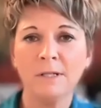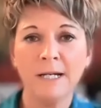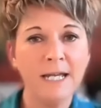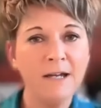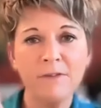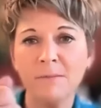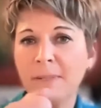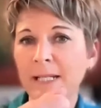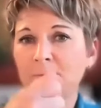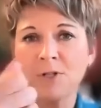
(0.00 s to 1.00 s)
I have the
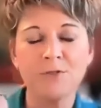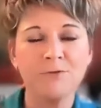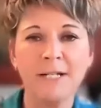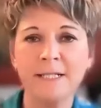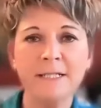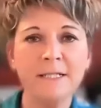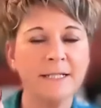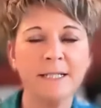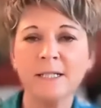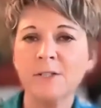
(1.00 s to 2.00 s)
paintbrush right here.
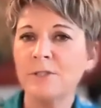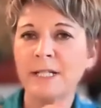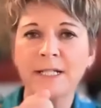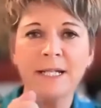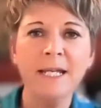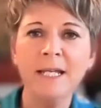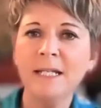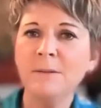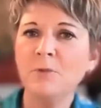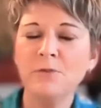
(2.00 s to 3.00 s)
I can create
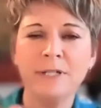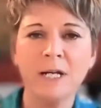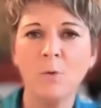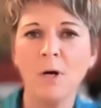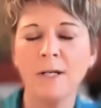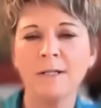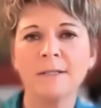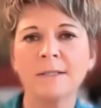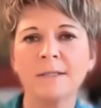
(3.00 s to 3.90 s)
any movie I want.